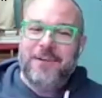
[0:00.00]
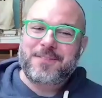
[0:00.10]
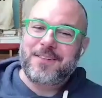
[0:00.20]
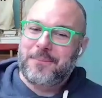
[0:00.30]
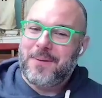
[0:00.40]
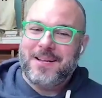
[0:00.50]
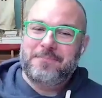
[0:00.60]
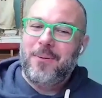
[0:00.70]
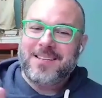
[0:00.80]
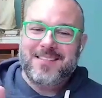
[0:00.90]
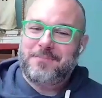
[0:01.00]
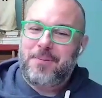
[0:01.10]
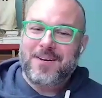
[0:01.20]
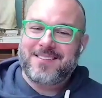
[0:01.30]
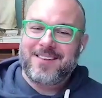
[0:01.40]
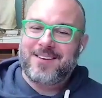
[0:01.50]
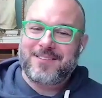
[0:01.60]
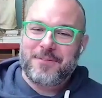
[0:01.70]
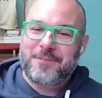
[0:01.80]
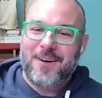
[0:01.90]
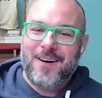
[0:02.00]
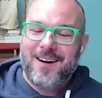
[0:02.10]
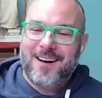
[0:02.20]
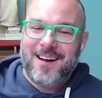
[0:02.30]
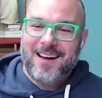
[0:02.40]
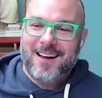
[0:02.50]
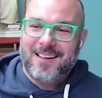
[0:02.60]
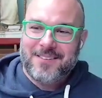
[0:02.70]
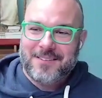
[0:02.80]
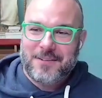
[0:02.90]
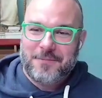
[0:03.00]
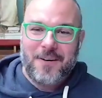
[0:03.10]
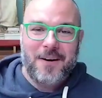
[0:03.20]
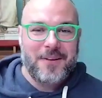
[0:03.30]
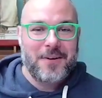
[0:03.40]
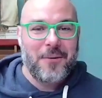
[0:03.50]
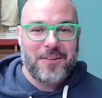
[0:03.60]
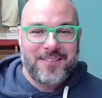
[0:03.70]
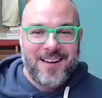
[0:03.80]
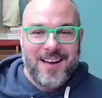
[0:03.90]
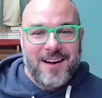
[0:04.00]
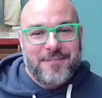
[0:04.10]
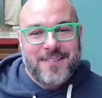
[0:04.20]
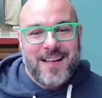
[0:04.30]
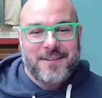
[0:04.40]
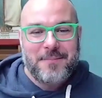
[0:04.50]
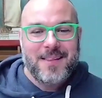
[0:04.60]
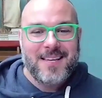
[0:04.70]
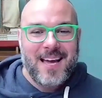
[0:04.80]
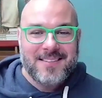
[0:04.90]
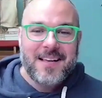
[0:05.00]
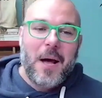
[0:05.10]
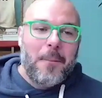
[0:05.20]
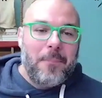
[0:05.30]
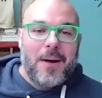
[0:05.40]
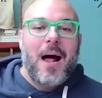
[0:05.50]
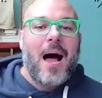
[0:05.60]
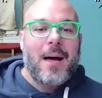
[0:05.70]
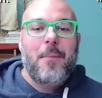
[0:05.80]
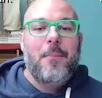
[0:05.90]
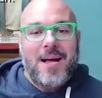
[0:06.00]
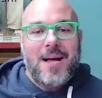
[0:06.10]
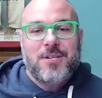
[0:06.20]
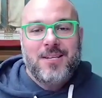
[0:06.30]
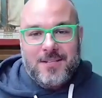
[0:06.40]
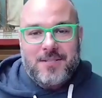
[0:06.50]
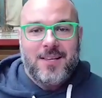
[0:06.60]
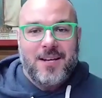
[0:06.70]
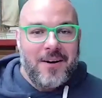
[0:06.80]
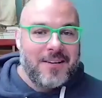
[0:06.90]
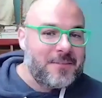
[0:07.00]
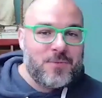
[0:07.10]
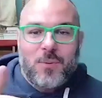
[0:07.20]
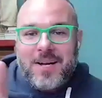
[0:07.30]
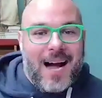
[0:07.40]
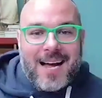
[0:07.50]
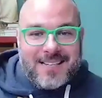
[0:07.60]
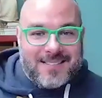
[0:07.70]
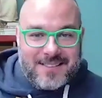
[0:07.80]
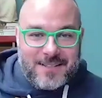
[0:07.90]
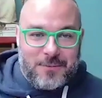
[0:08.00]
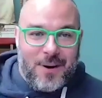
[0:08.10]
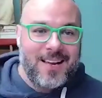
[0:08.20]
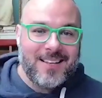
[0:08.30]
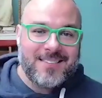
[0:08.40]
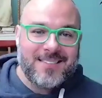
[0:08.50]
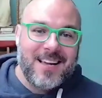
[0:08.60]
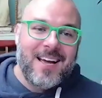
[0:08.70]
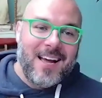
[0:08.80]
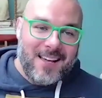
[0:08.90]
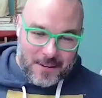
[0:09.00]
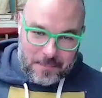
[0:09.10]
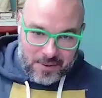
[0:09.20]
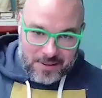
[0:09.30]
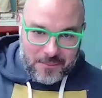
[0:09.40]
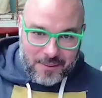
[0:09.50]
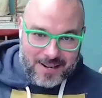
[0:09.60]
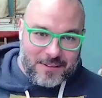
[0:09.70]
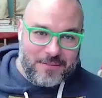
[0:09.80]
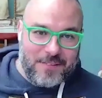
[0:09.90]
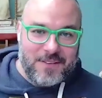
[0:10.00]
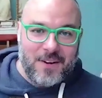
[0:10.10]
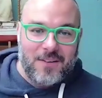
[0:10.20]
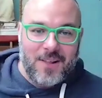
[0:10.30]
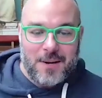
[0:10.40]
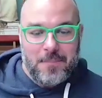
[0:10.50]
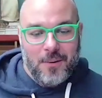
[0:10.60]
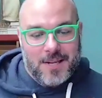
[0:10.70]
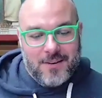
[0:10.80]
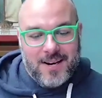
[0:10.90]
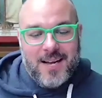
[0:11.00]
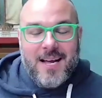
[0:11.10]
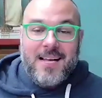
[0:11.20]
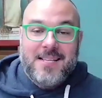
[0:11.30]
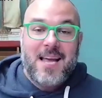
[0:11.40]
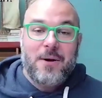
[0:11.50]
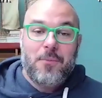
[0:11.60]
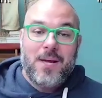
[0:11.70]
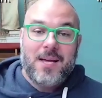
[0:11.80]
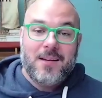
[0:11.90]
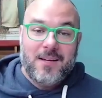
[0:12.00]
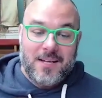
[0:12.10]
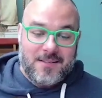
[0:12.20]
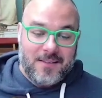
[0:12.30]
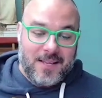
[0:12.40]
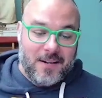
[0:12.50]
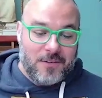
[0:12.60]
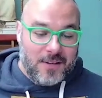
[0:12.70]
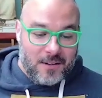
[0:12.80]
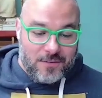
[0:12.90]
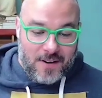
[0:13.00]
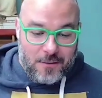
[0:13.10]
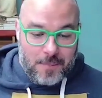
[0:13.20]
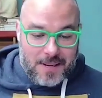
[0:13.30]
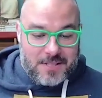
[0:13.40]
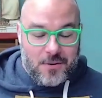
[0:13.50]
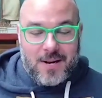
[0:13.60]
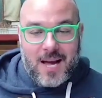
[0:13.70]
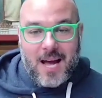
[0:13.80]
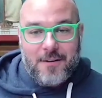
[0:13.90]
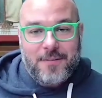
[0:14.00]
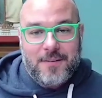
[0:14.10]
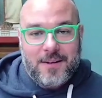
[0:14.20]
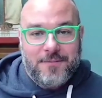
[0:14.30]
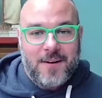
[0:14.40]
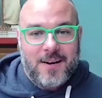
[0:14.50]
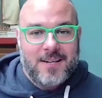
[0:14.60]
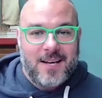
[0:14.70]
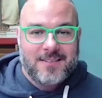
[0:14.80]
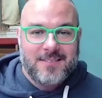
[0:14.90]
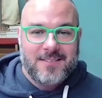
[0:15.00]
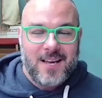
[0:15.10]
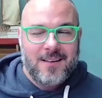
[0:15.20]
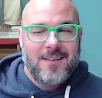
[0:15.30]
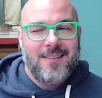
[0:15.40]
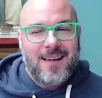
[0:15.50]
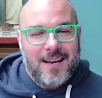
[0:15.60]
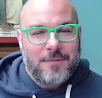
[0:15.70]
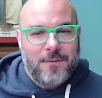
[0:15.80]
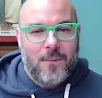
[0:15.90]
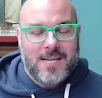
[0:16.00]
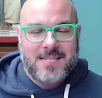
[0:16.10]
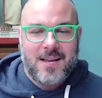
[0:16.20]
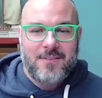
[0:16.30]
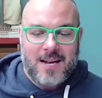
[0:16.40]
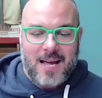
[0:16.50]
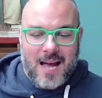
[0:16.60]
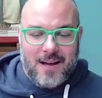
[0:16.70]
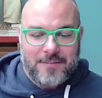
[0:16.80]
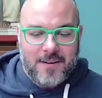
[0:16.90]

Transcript: to the. It points a little too far to the north for that to be the case. But I'm imagining that Toledo has some sort of guidance in these rockets, and they're putting it right at the 50-yard line of Bowling Green. It's hate week in Toledo. Toledo's favored by 2.5. The fun index is a light 47.5.